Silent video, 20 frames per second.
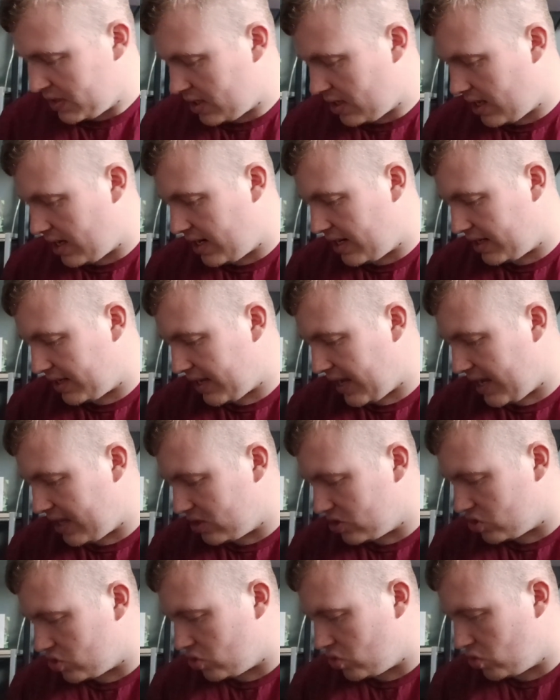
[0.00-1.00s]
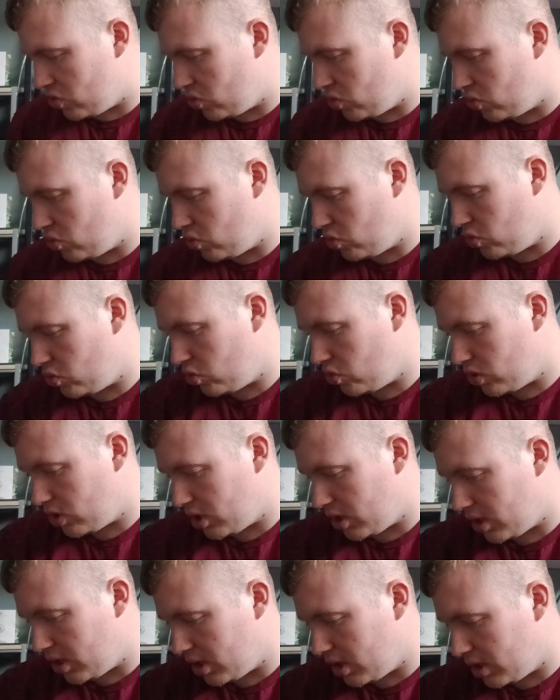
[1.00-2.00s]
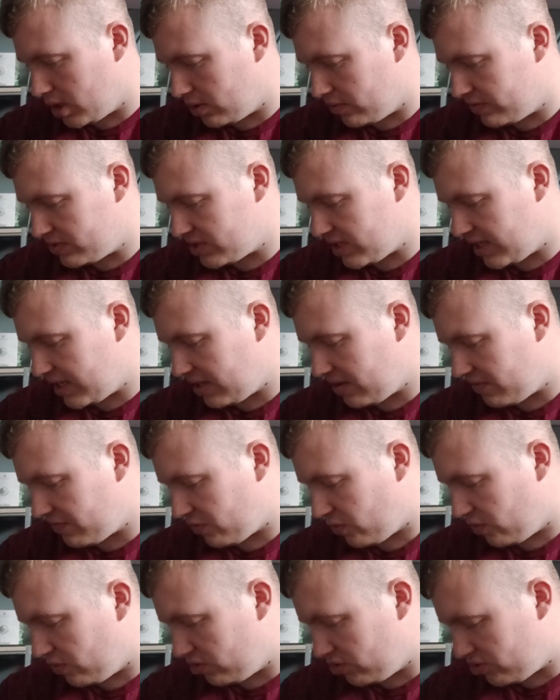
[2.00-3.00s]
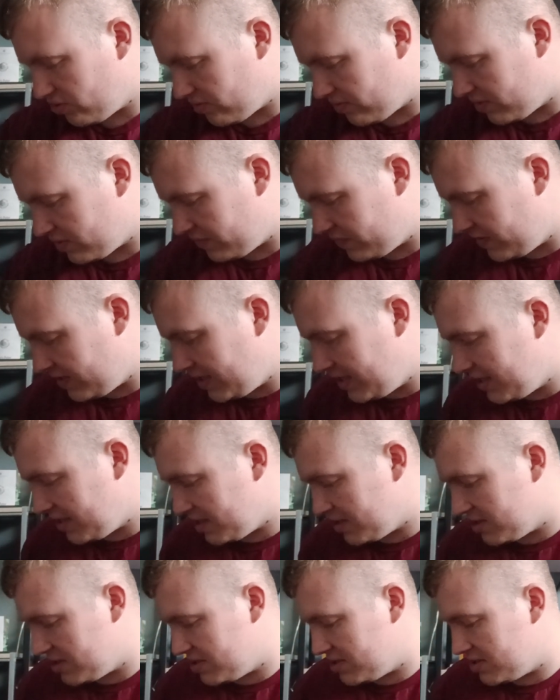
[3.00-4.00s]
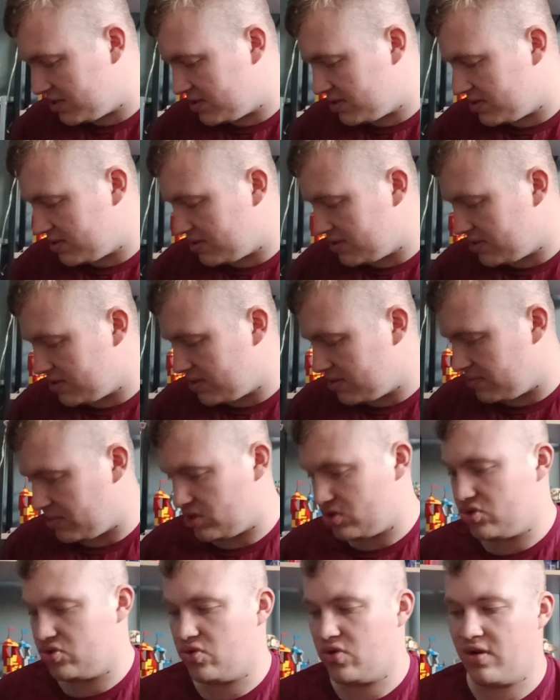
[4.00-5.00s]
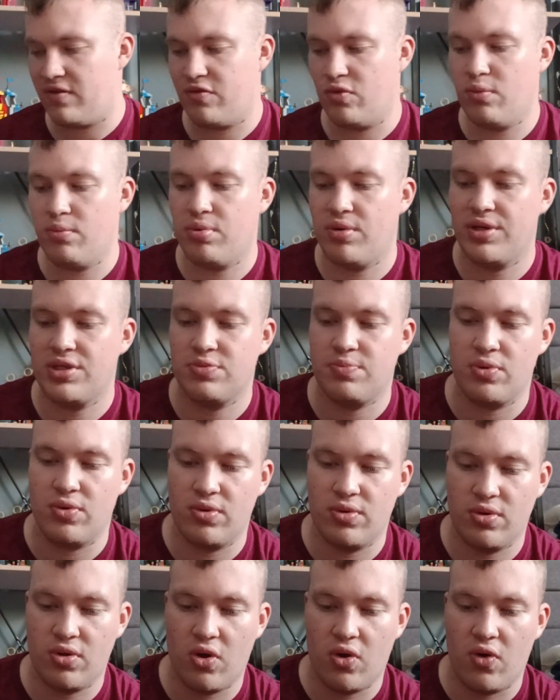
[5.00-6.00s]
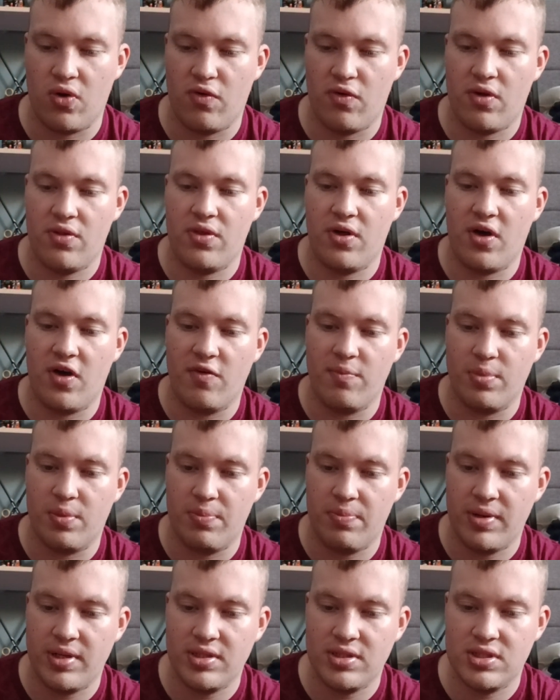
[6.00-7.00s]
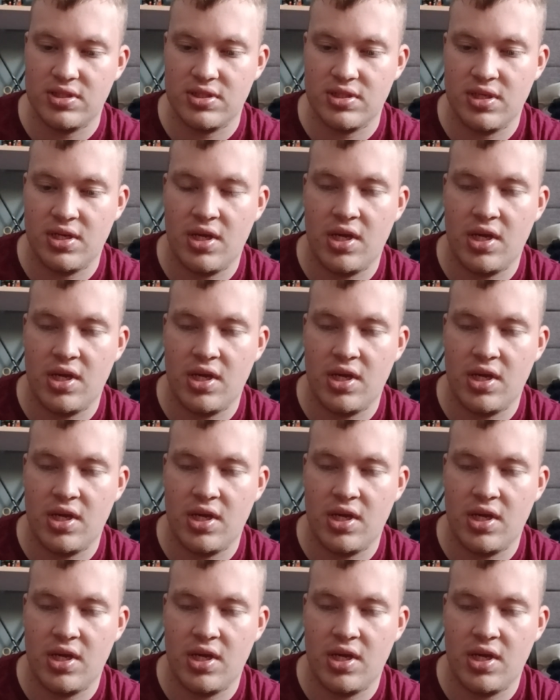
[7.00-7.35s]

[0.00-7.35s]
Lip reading: And then getting to, there isn't any for the Phoenix, because we're not of Umbridge, but the Half-Blood Prince.